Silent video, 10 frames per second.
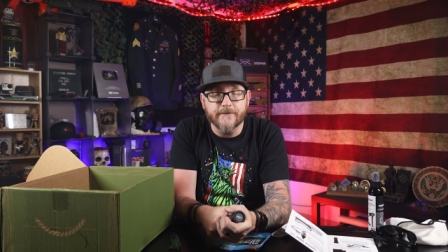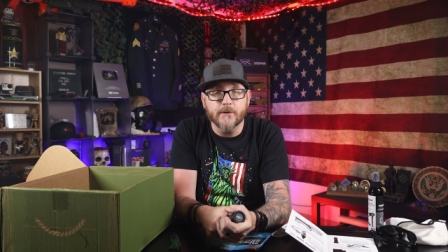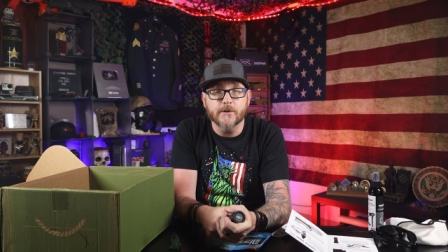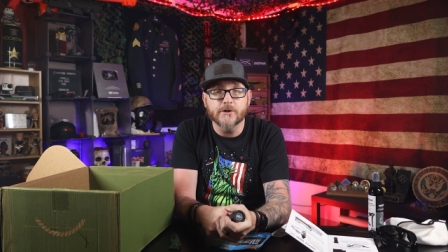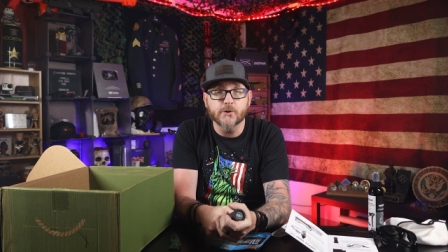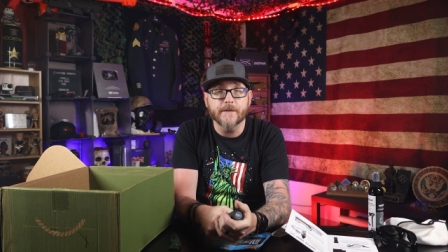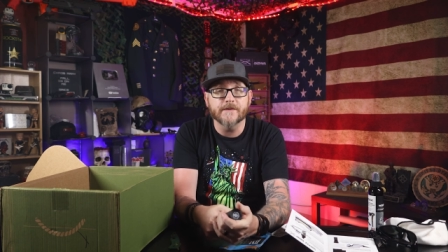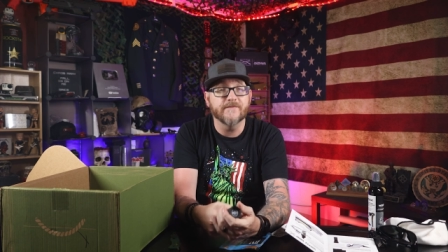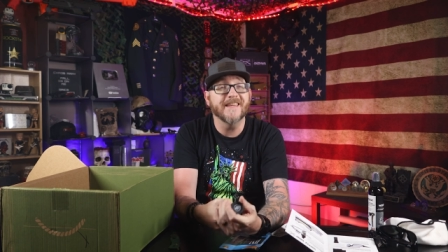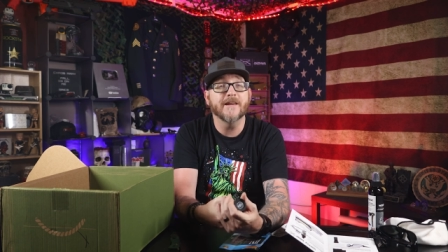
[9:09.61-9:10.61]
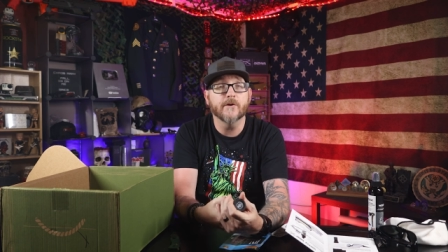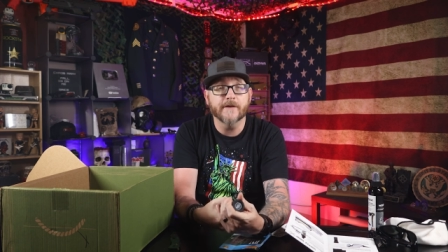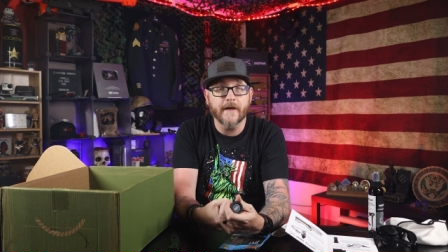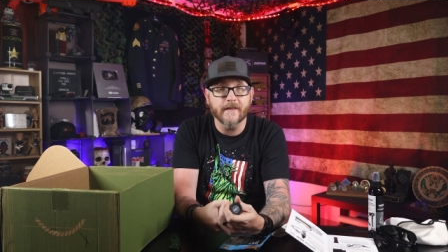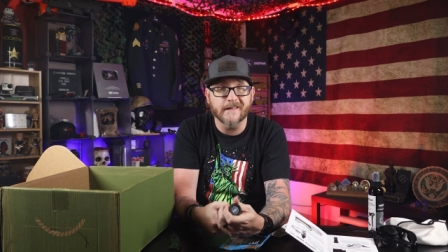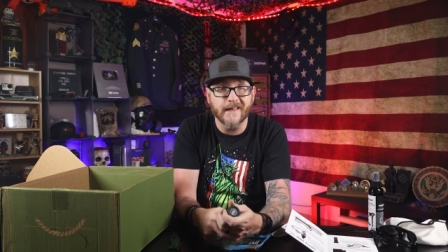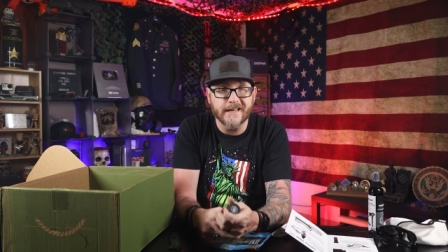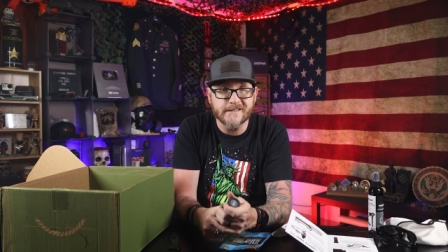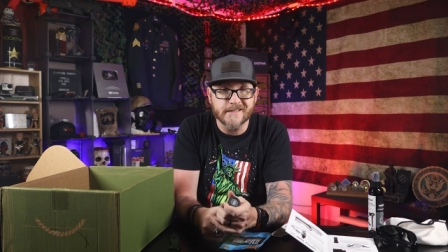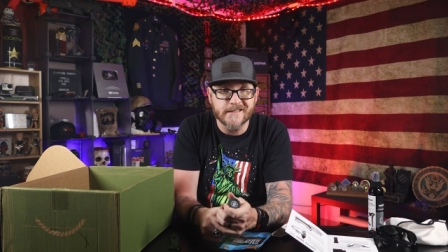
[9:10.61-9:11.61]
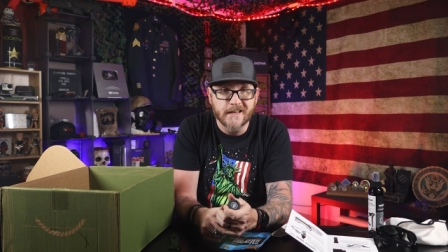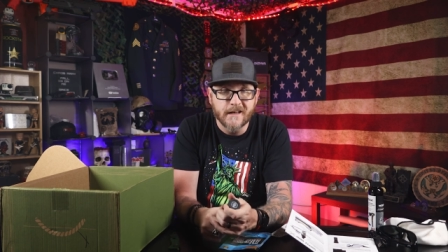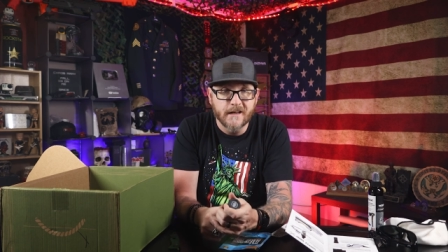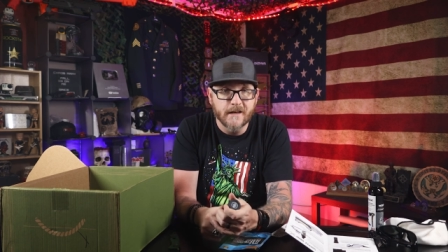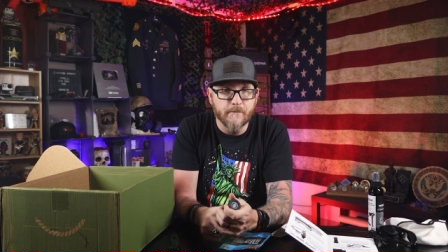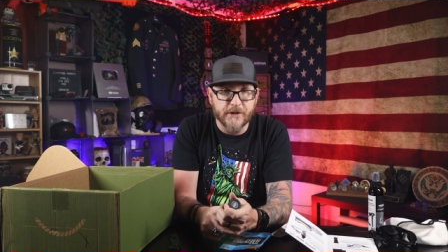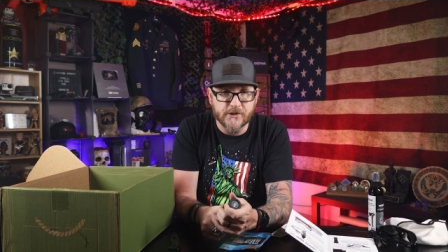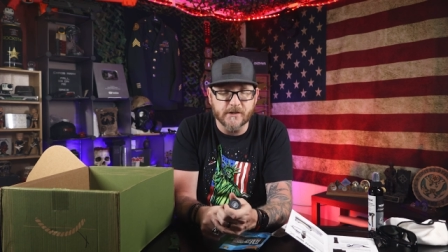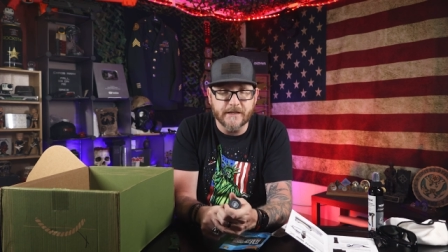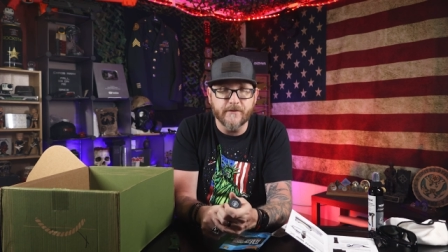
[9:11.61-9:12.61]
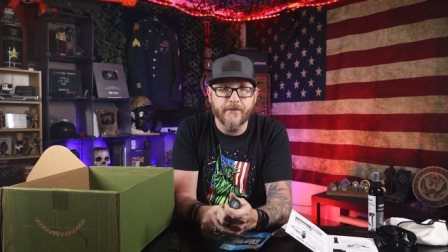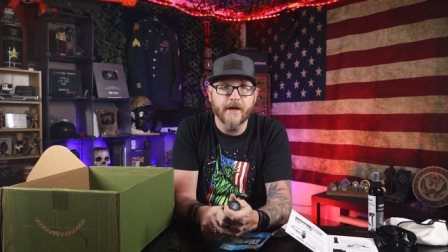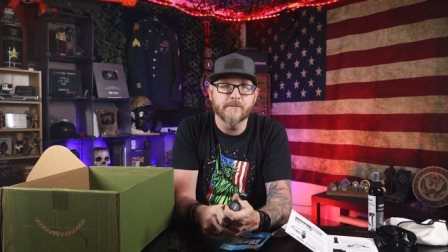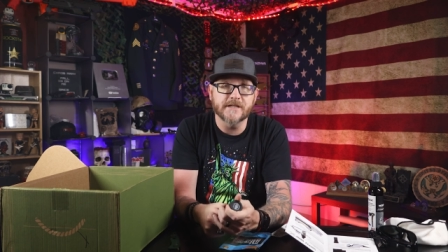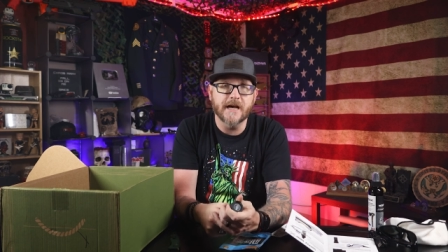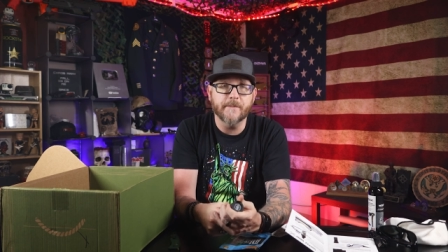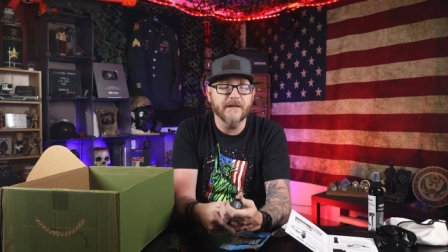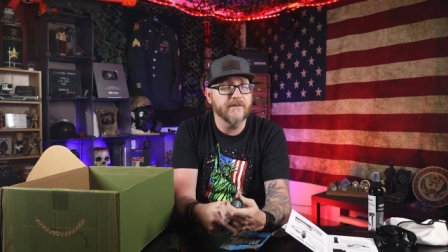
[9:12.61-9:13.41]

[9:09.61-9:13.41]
If you enjoyed the video nonetheless, make sure to leave a thumbs up.